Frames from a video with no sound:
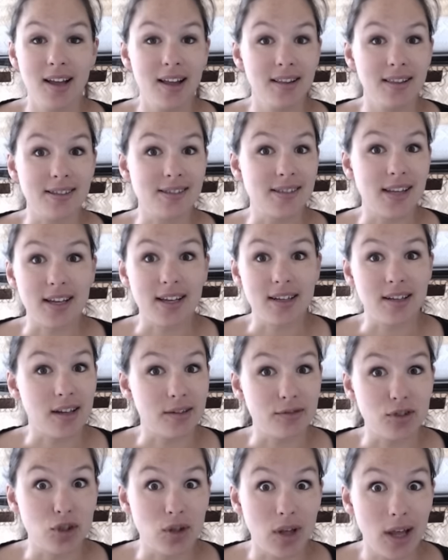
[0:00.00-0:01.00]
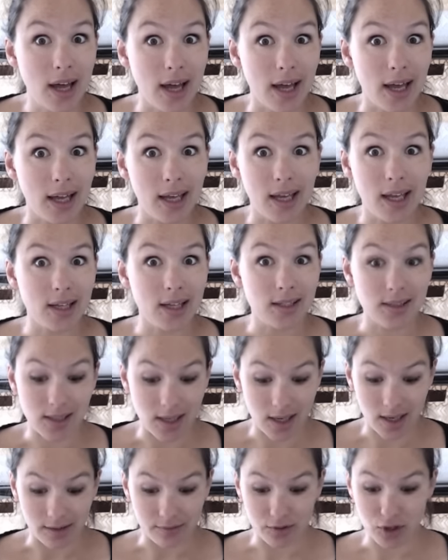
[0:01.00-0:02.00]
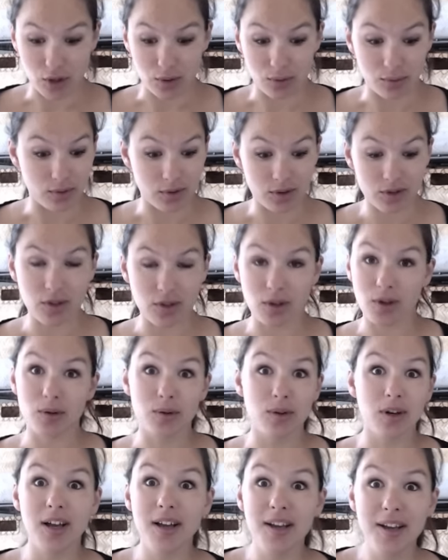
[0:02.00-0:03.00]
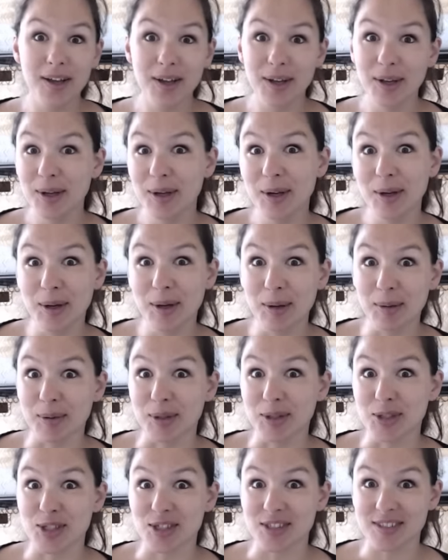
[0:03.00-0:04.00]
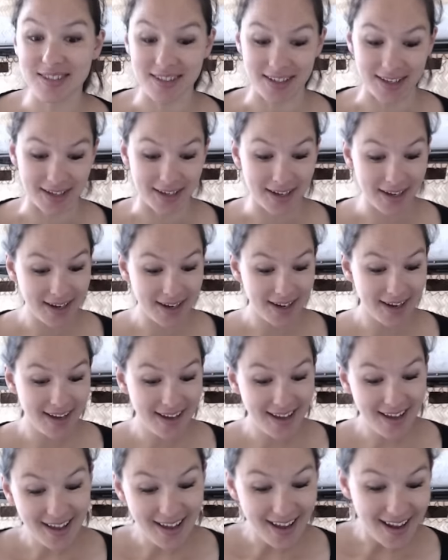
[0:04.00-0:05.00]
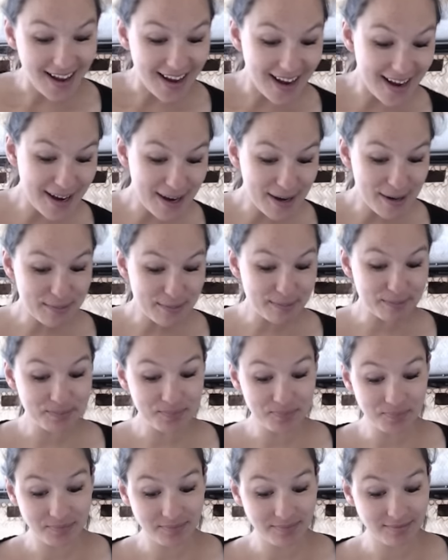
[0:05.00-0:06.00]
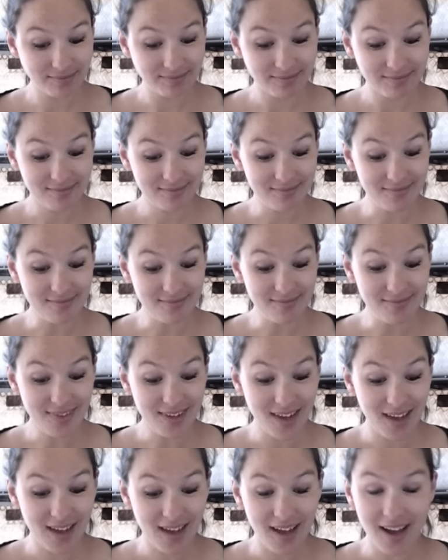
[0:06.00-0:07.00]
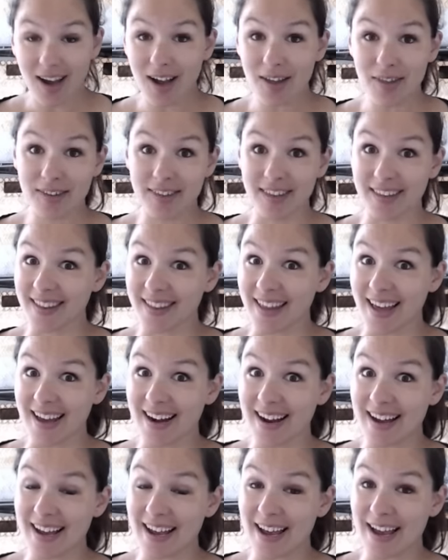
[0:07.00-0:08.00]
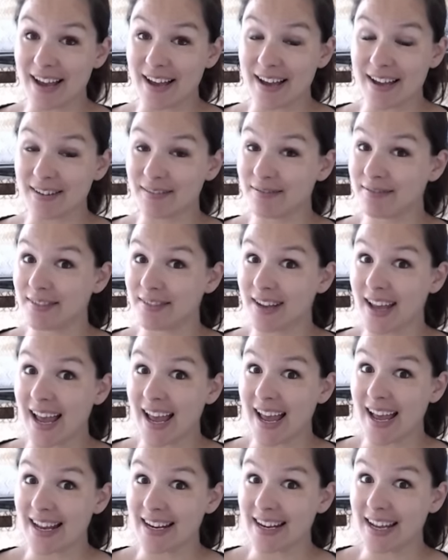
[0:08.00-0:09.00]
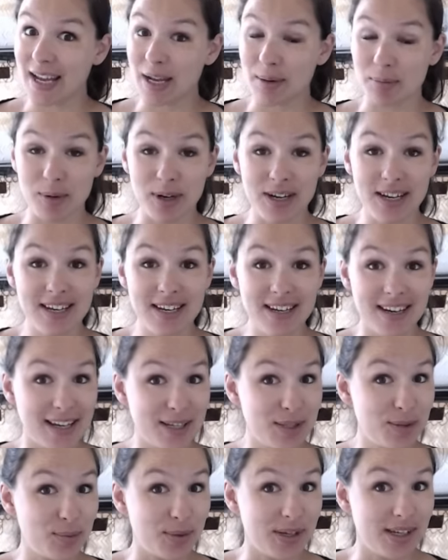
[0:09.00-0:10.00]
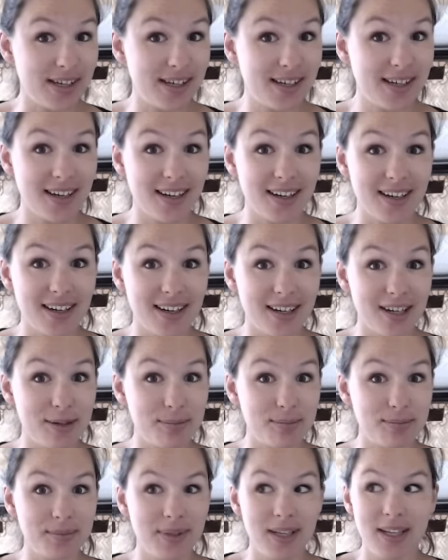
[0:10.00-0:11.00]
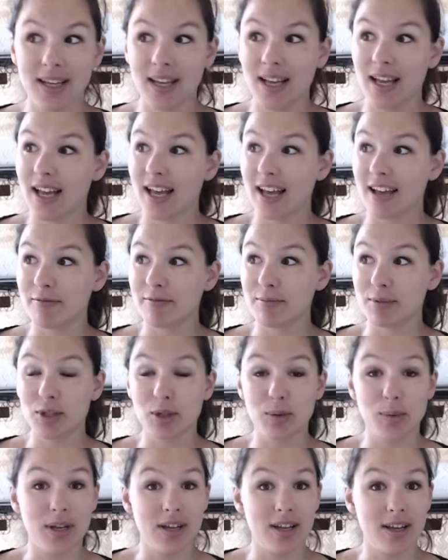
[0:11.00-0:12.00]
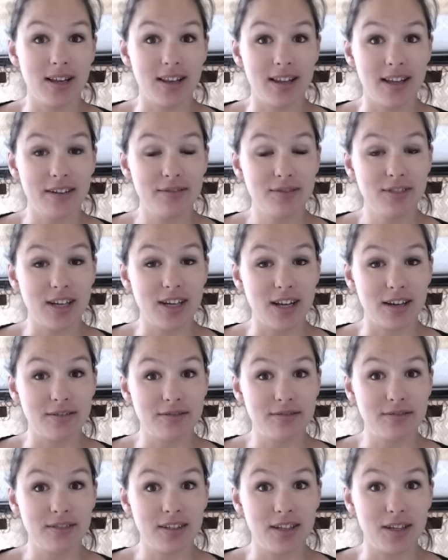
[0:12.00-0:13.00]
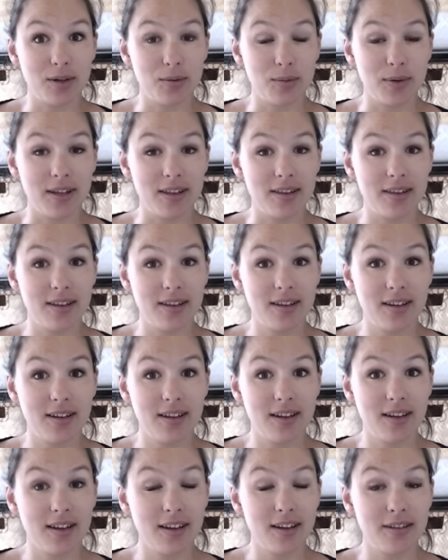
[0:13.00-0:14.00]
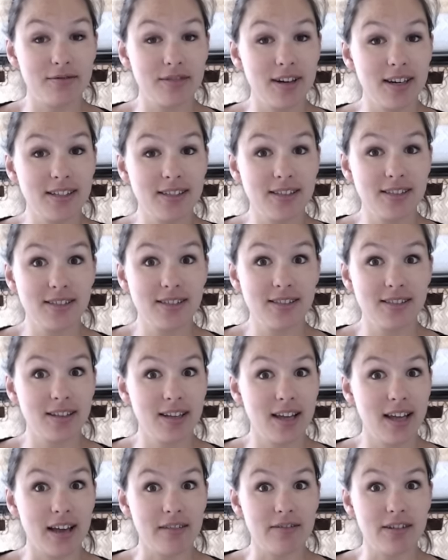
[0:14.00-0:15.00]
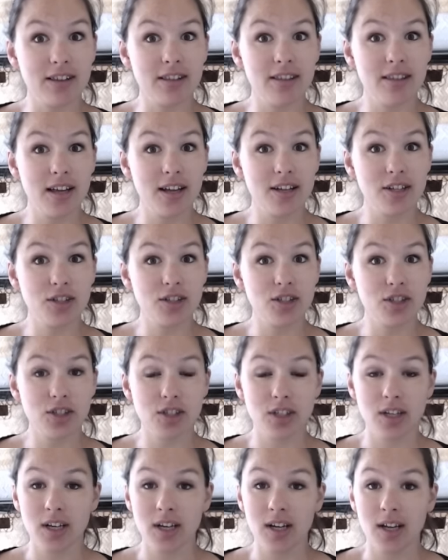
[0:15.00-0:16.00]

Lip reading: the 2nd of July instead of June, so we'll just see. Other than that, I had a pretty nice week. I've been doing a lot of stuff with friends, having lunch,